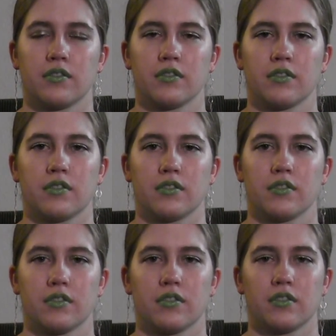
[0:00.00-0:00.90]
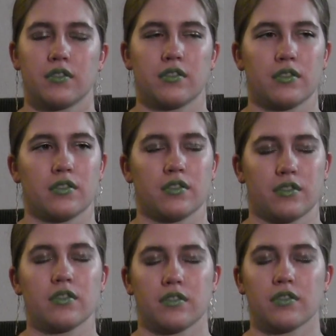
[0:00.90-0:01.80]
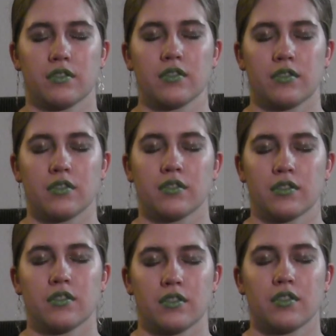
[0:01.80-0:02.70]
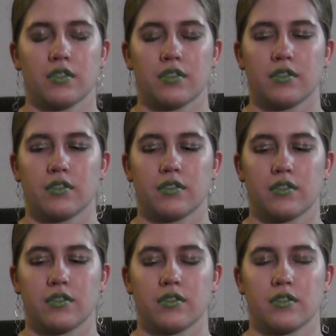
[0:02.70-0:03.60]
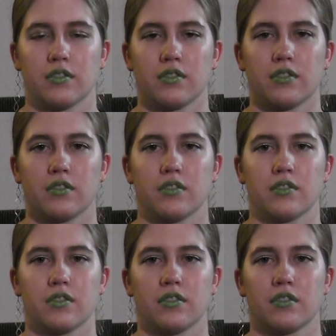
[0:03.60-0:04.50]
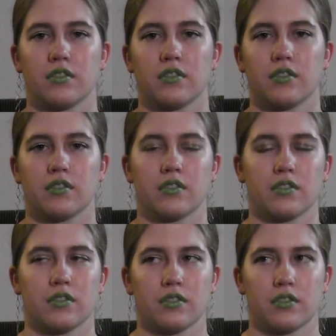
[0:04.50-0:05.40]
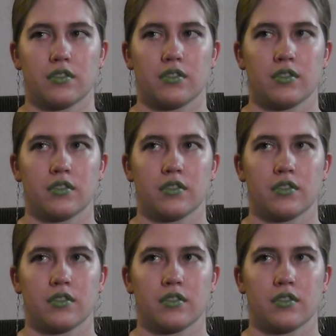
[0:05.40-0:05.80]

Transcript: [no speech]